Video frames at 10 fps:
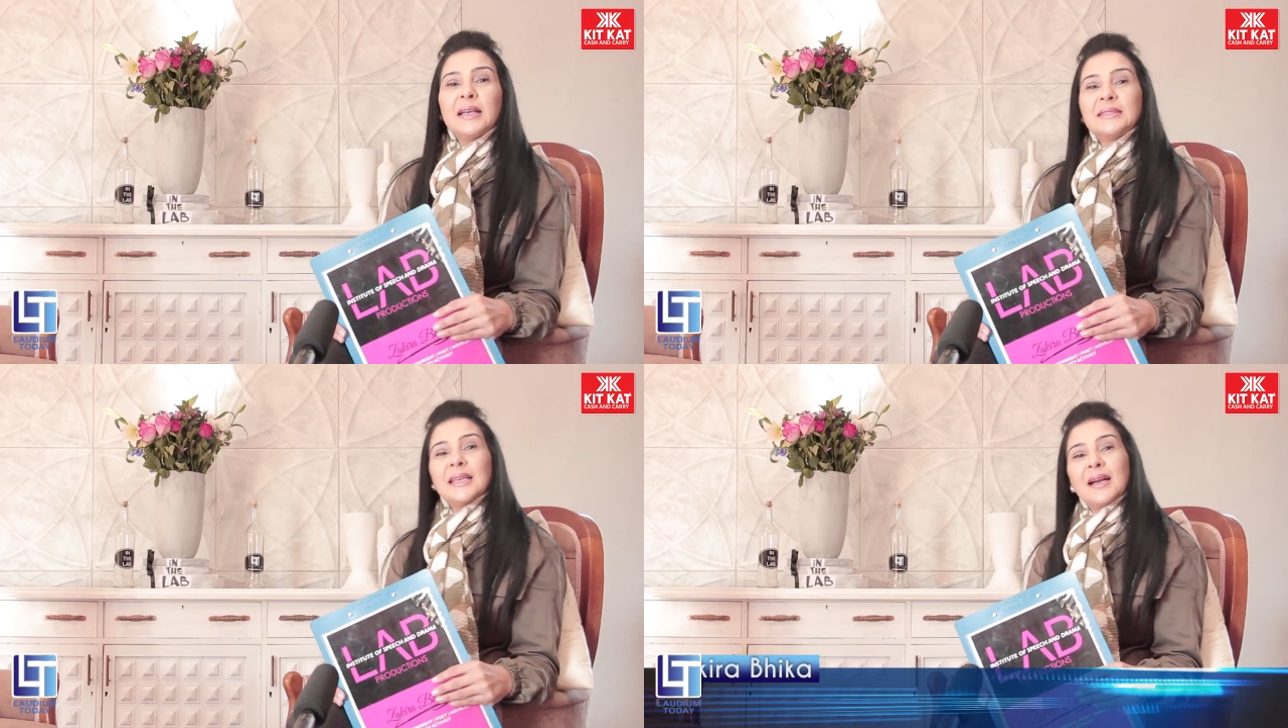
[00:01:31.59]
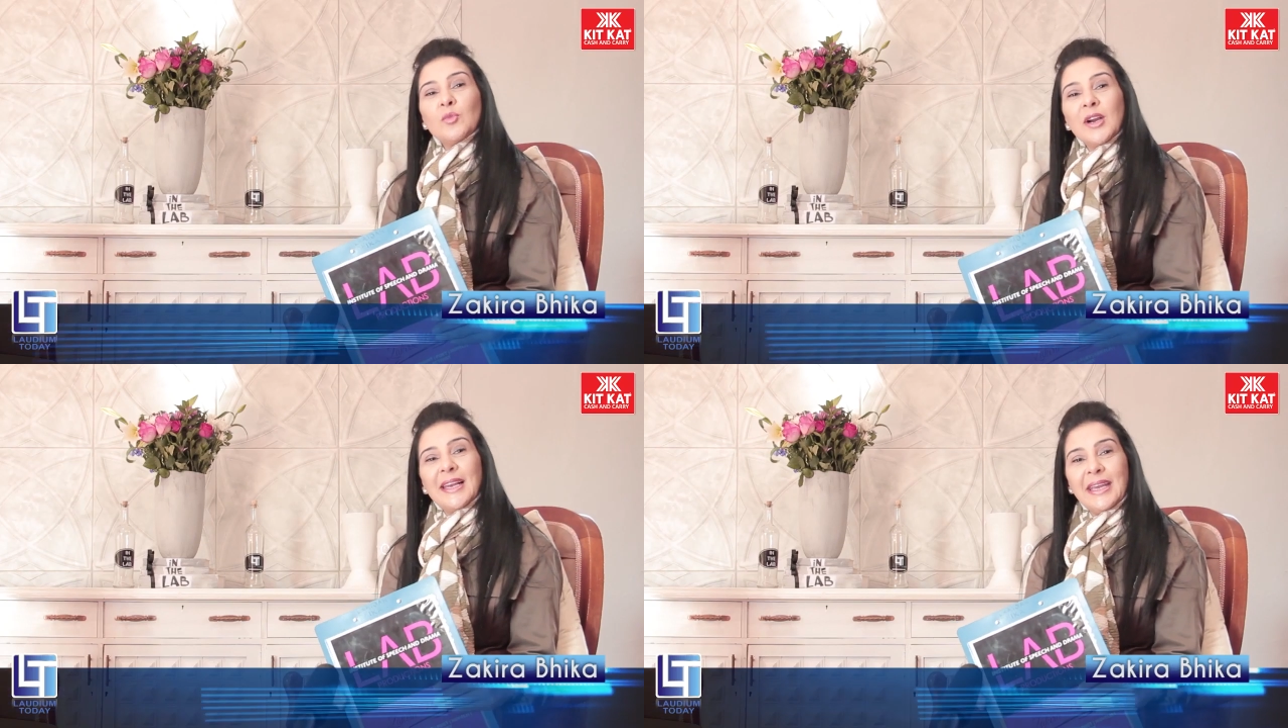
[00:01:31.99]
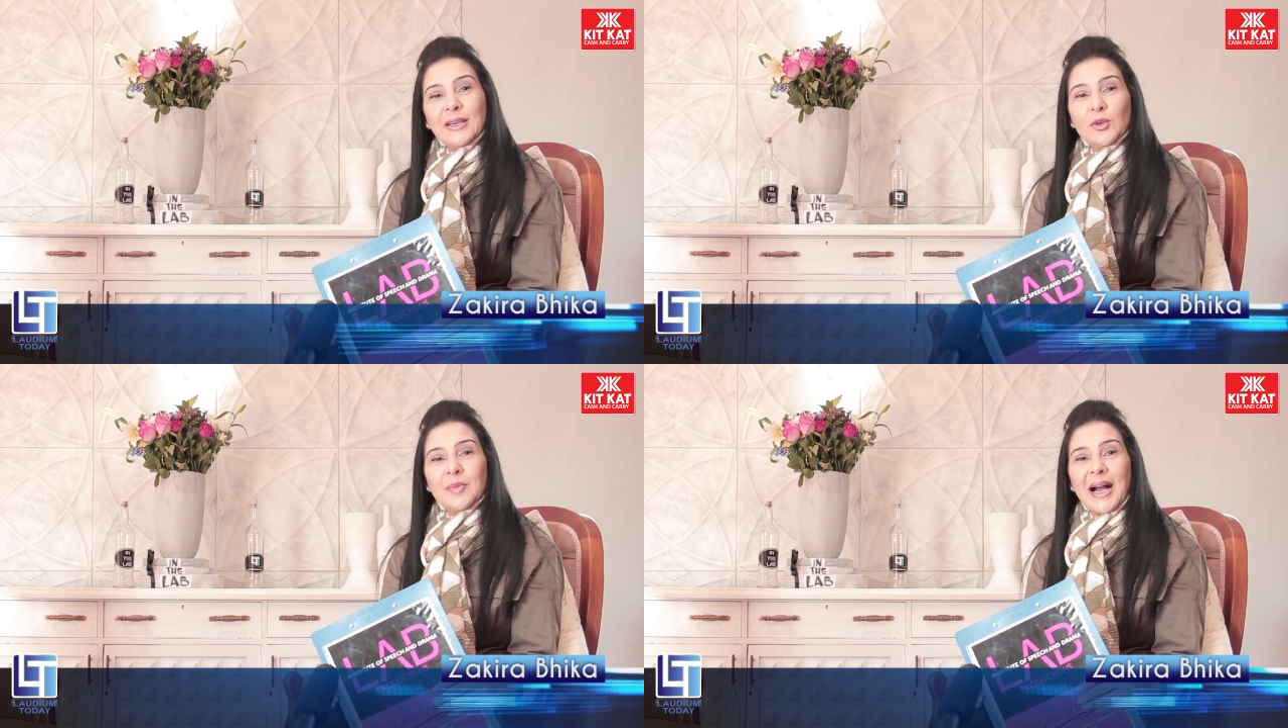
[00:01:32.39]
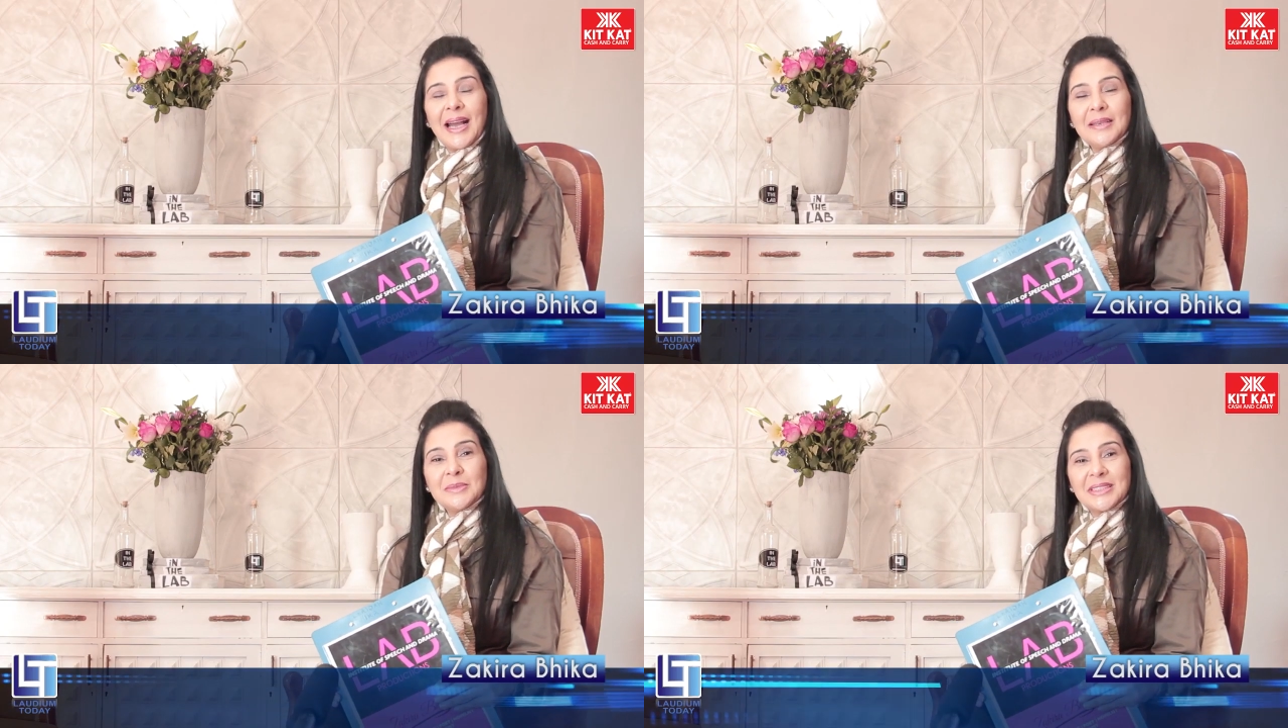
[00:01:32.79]
Assalamu alaikum,
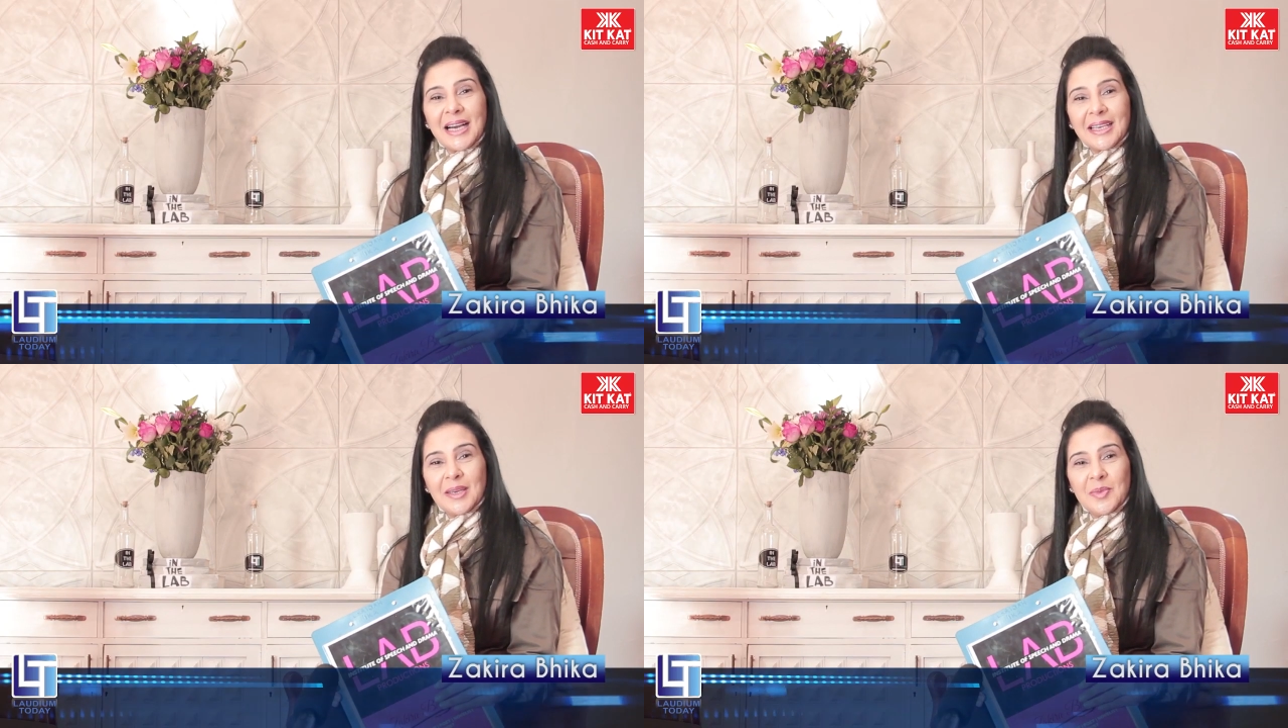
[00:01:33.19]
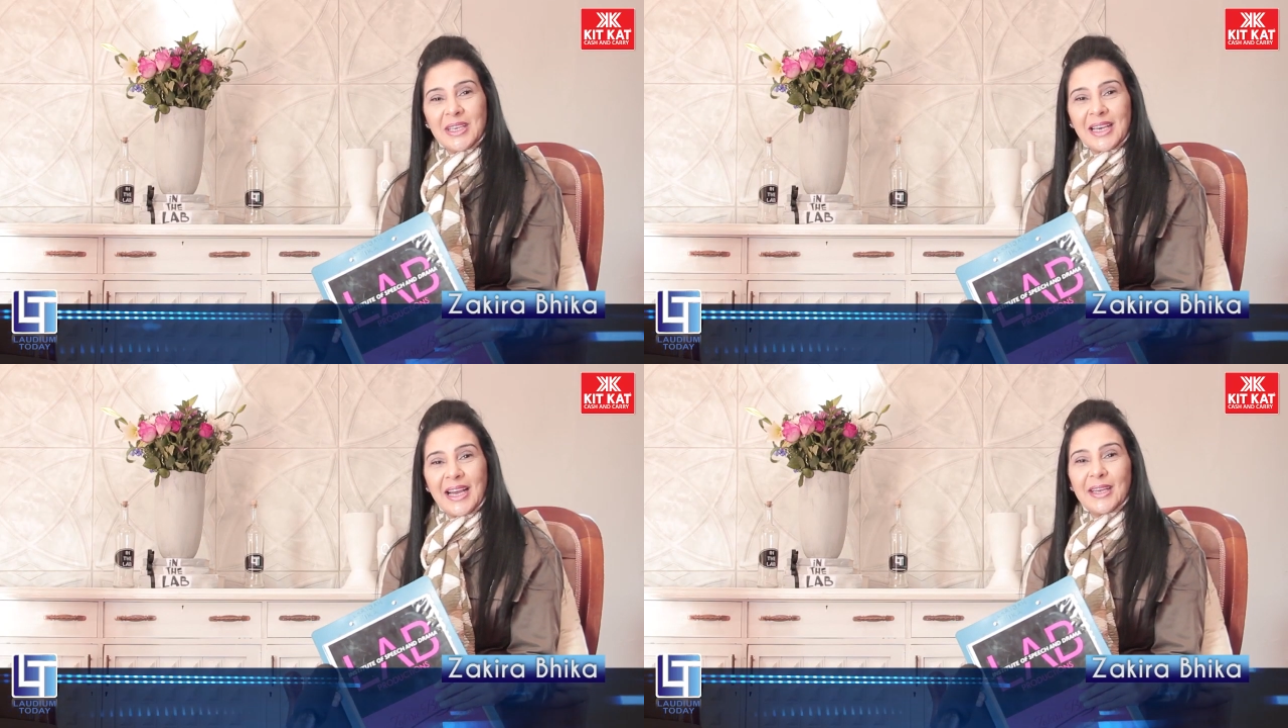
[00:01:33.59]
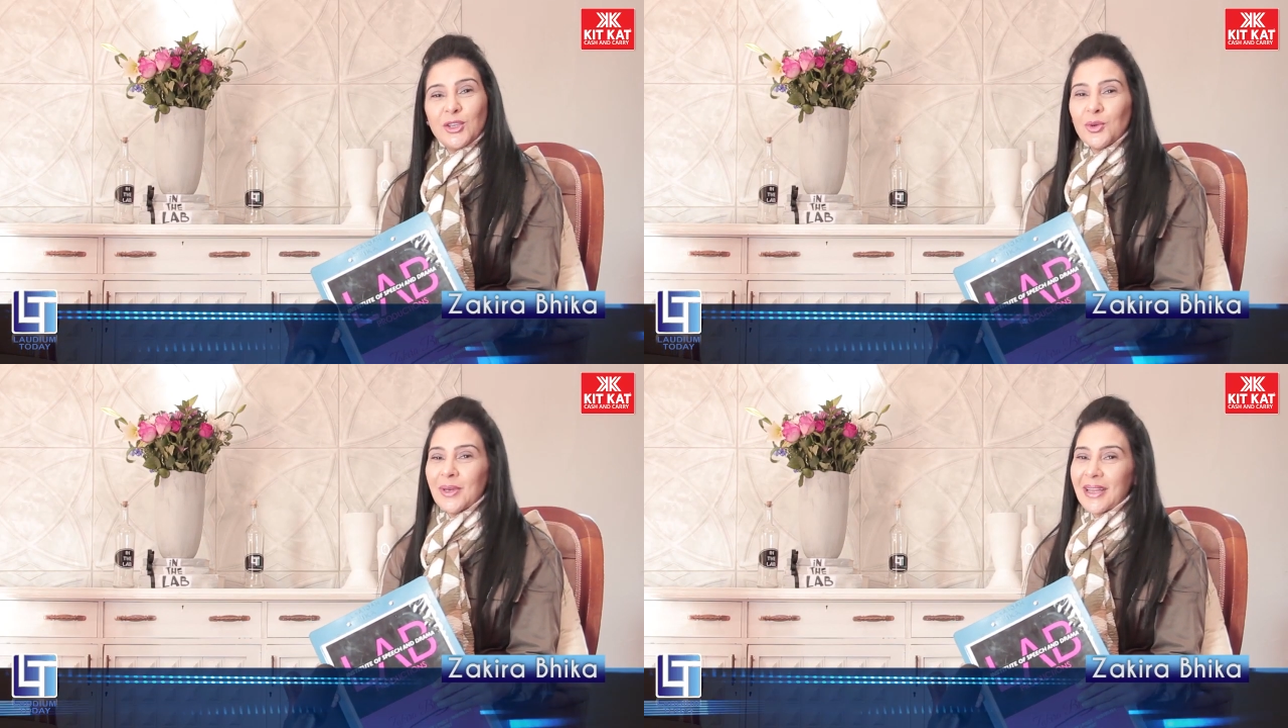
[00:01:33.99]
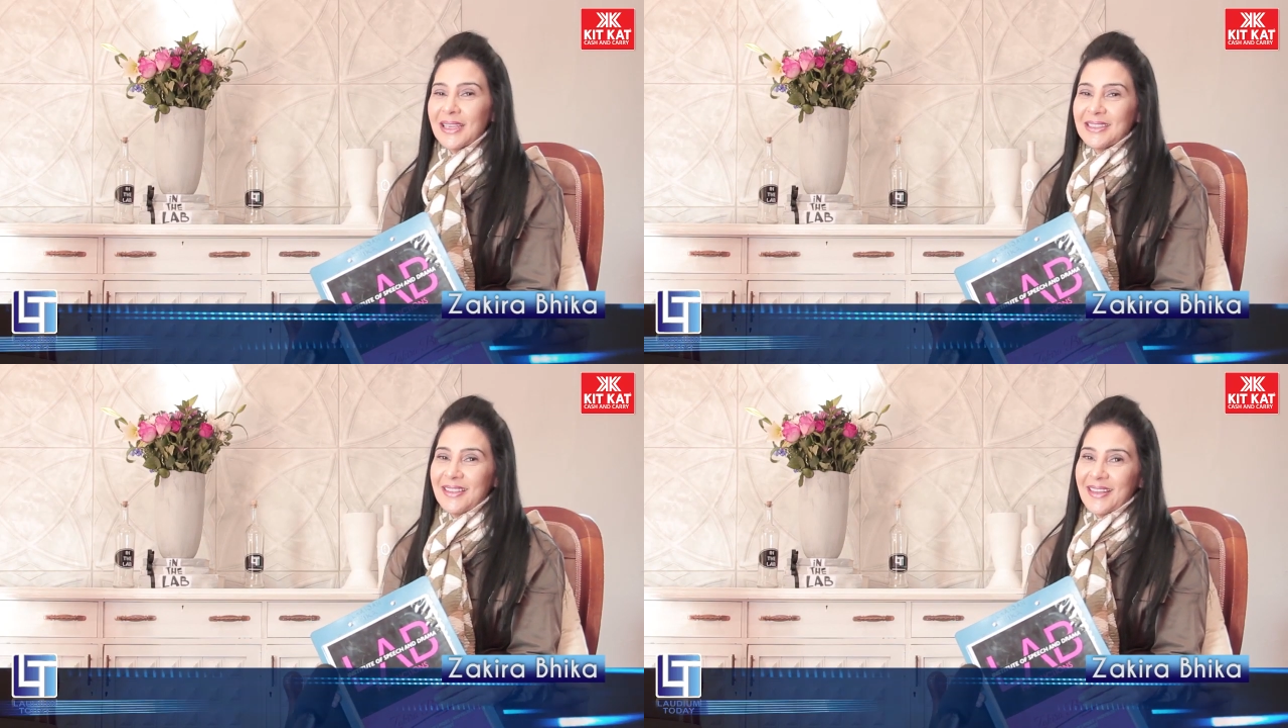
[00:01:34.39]
I'm Zaki Bika and you with
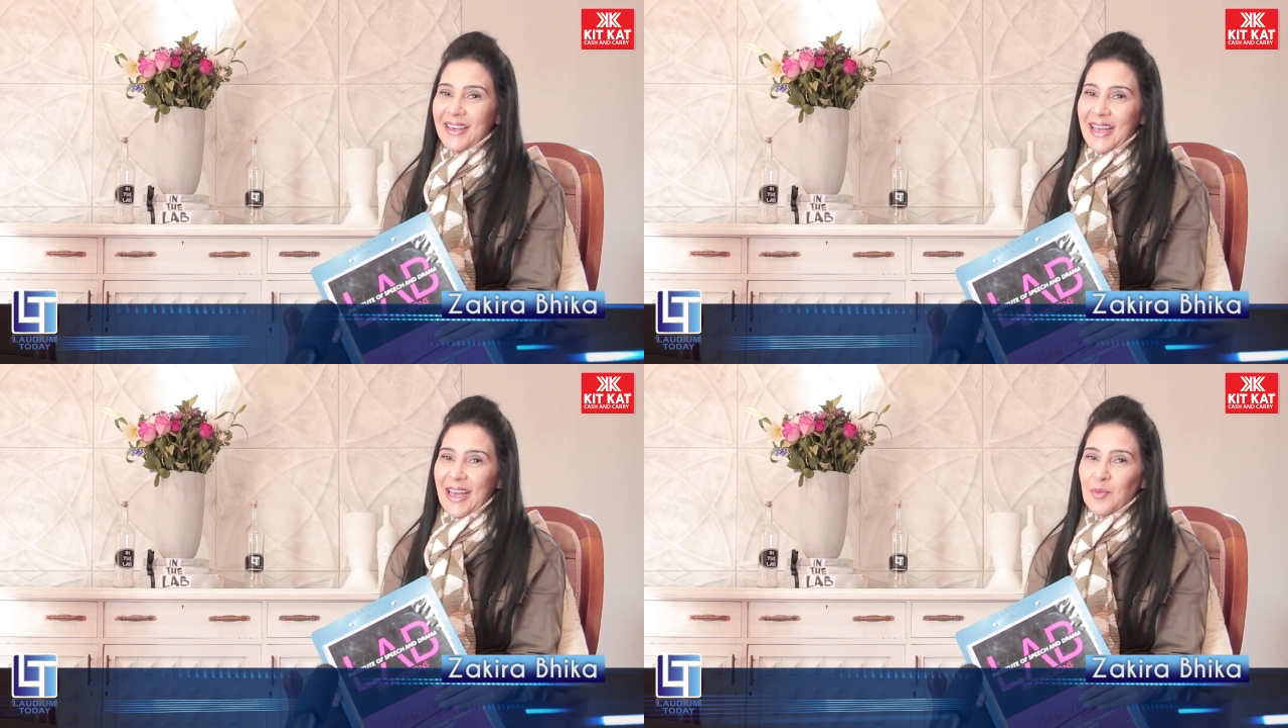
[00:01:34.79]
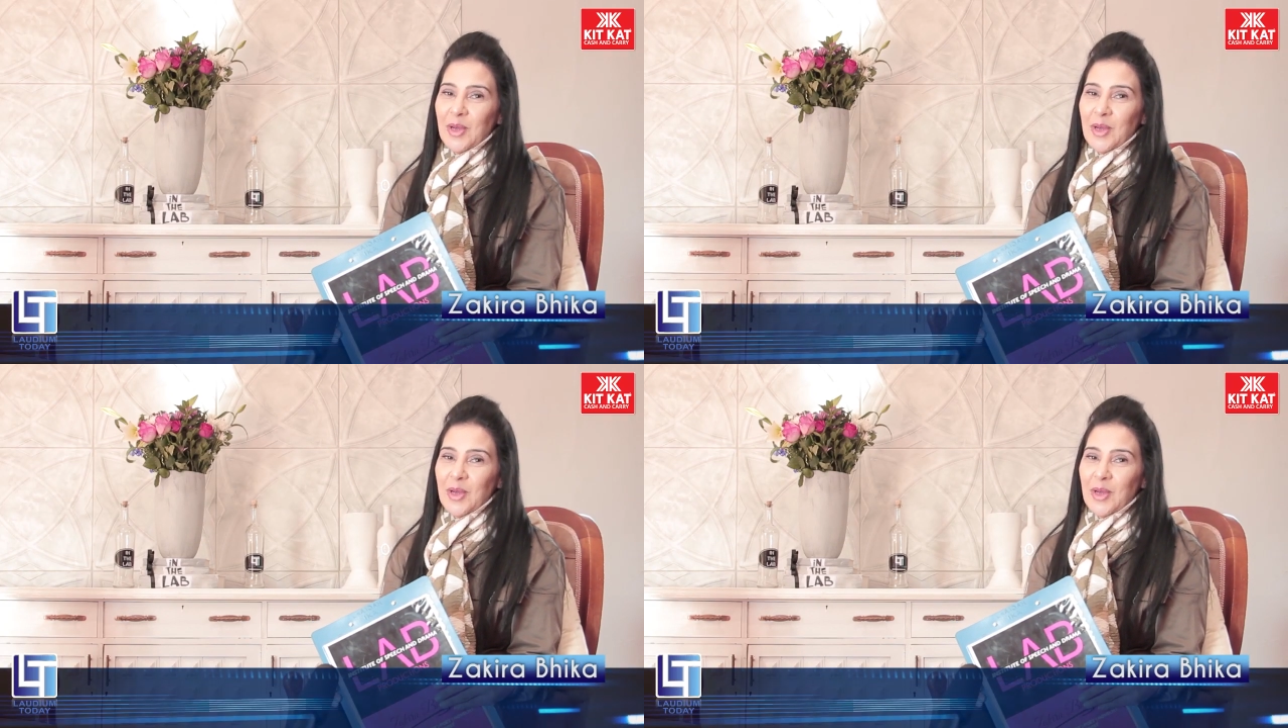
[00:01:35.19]
us in the lab,